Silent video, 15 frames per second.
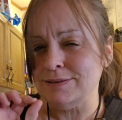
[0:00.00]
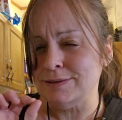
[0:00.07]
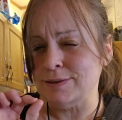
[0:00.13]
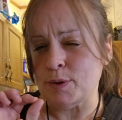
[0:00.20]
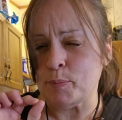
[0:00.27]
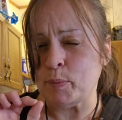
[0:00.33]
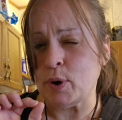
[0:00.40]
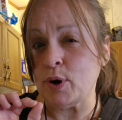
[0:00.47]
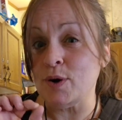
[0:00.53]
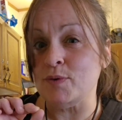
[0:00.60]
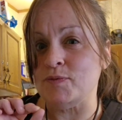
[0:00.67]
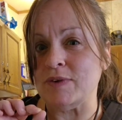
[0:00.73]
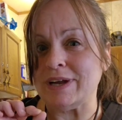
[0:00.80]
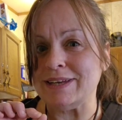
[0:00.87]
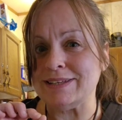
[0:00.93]
the
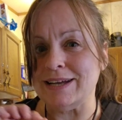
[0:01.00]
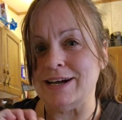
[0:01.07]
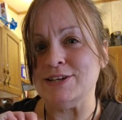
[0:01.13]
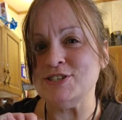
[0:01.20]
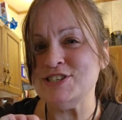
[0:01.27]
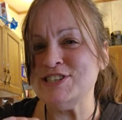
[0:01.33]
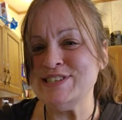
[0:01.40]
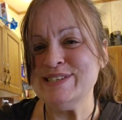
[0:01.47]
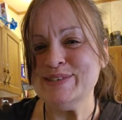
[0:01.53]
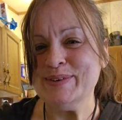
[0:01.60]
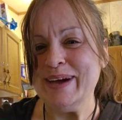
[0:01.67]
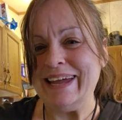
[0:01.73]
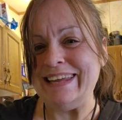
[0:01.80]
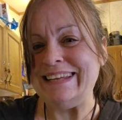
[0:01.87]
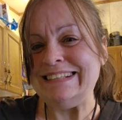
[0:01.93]
perfect touch to
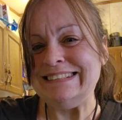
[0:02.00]
it.